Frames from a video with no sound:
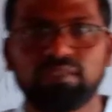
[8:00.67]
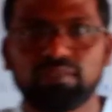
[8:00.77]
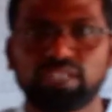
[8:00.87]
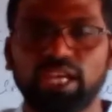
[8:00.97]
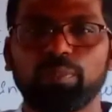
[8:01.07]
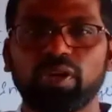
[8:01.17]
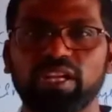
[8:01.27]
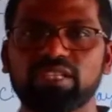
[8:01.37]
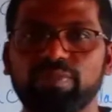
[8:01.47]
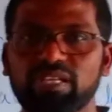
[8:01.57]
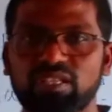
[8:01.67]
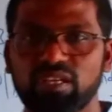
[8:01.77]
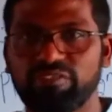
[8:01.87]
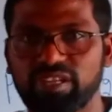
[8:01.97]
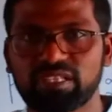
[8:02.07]
type arrangements are
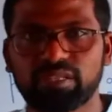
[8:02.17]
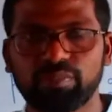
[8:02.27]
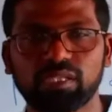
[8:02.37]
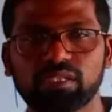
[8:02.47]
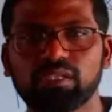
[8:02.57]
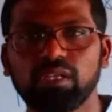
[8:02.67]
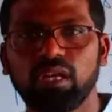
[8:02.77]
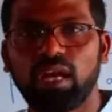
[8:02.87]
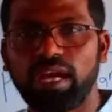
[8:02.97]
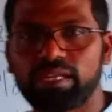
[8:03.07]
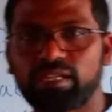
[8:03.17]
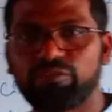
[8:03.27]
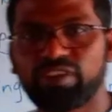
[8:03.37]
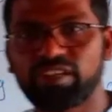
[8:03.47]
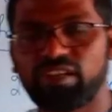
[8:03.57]
very similar, and
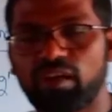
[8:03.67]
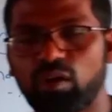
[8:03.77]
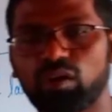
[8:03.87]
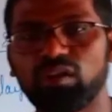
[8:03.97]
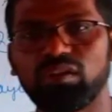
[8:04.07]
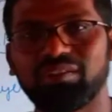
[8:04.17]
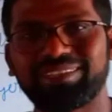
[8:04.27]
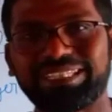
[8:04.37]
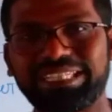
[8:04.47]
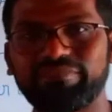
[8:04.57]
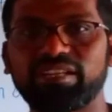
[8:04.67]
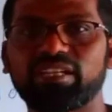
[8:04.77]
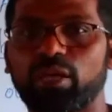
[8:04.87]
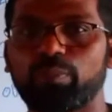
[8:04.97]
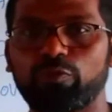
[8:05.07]
all even
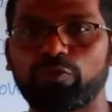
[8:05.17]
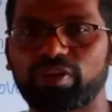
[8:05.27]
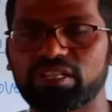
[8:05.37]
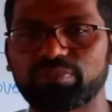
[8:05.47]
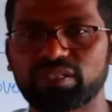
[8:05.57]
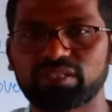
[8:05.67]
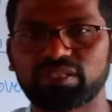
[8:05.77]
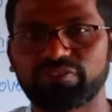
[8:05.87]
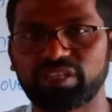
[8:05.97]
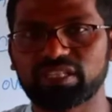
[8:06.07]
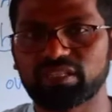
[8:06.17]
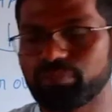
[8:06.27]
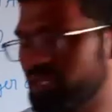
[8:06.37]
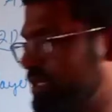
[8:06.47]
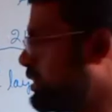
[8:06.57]
type of arrangements are very
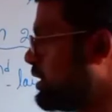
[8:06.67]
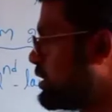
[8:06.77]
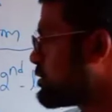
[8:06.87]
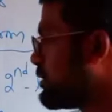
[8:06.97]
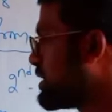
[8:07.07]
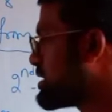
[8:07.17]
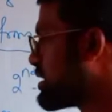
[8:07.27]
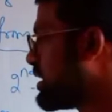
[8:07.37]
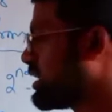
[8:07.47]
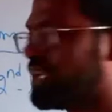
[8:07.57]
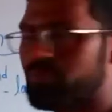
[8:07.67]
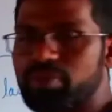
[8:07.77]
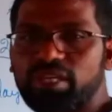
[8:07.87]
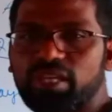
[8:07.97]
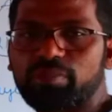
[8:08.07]
similar. So it is called
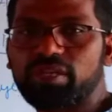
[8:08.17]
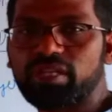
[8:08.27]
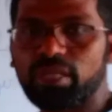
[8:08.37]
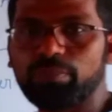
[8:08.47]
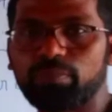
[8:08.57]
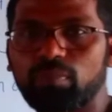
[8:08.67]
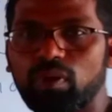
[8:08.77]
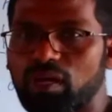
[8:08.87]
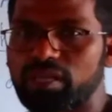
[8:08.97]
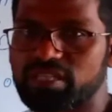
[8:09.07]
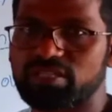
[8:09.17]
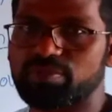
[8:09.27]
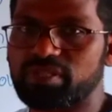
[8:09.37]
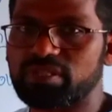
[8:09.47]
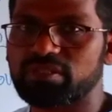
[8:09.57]
AB type arrangement.